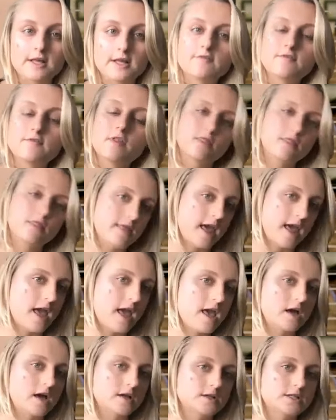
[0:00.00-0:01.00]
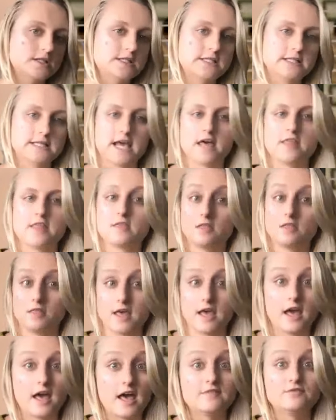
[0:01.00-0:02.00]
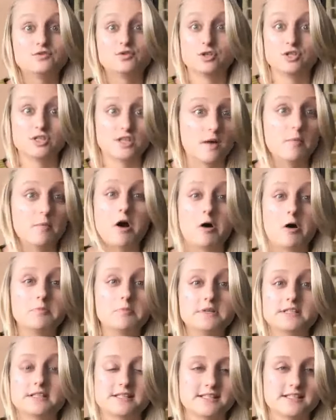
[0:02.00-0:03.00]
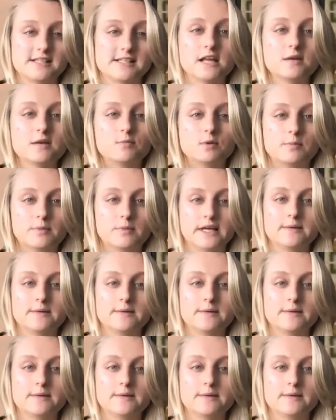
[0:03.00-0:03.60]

Even they understand that they have to somehow be sustainable